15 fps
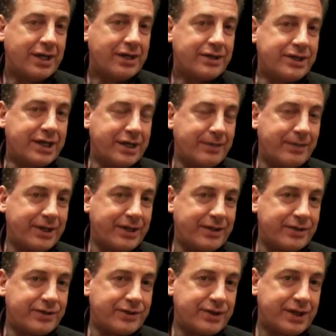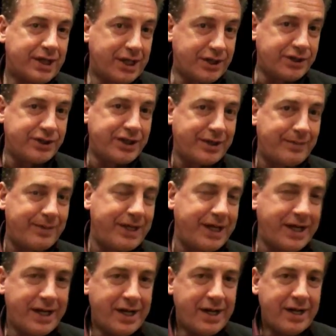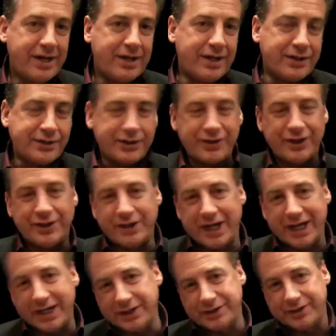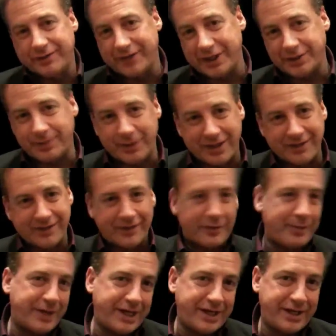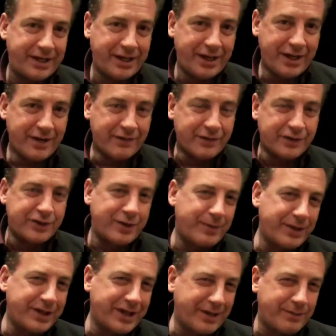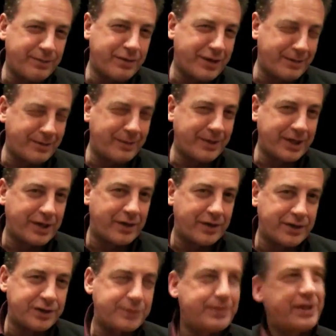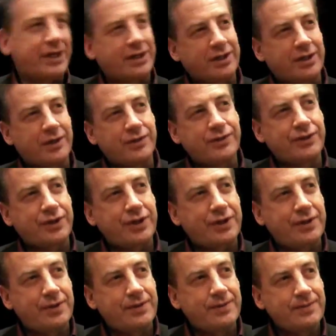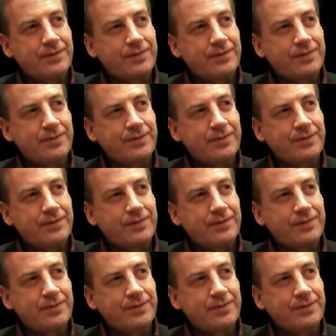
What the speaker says: to help others. He just helped me. This is the tiniest investment I've ever made for something that I probably already spent close to